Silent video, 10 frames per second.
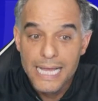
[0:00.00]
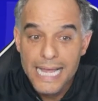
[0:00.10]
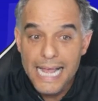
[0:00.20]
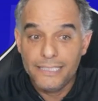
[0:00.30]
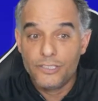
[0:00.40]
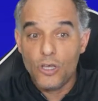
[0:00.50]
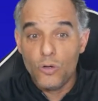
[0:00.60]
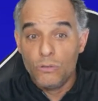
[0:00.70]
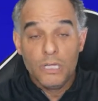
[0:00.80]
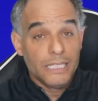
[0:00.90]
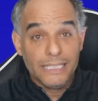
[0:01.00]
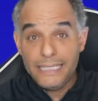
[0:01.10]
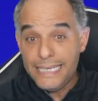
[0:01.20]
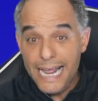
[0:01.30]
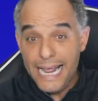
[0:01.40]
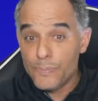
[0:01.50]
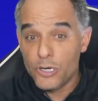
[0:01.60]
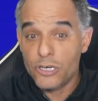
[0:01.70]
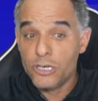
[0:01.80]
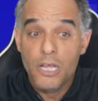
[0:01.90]
And so the
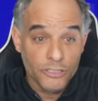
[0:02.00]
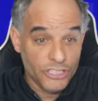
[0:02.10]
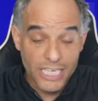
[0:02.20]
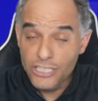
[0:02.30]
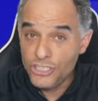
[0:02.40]
neighbor, she